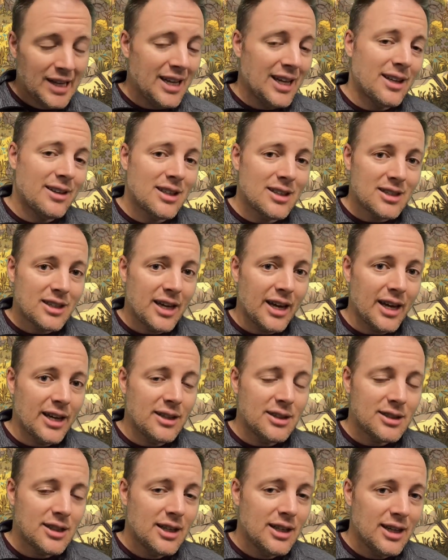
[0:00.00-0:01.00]
In this
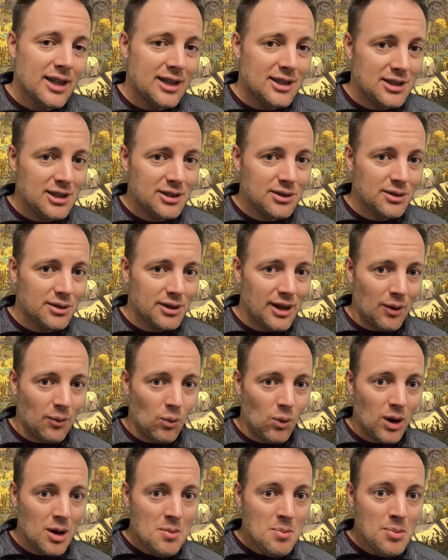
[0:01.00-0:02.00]
case, it's either that
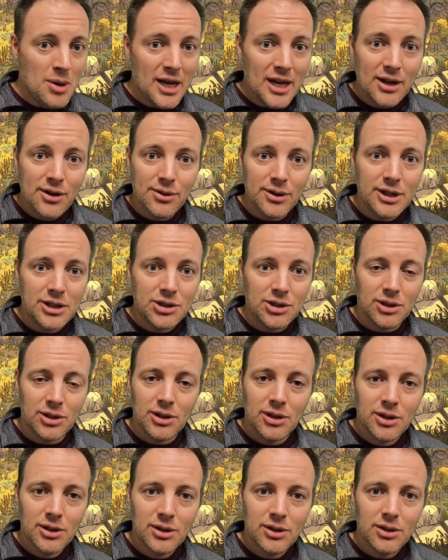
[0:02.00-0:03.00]
one big
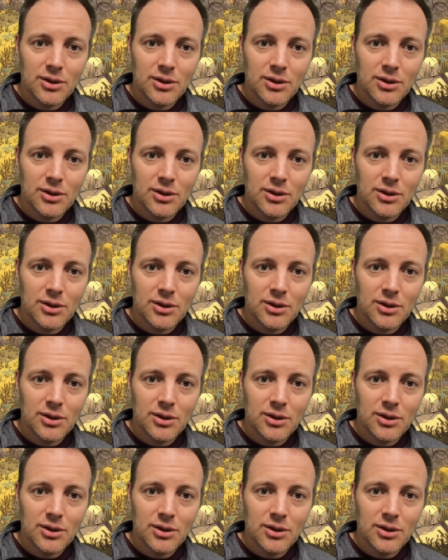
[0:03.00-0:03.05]
creature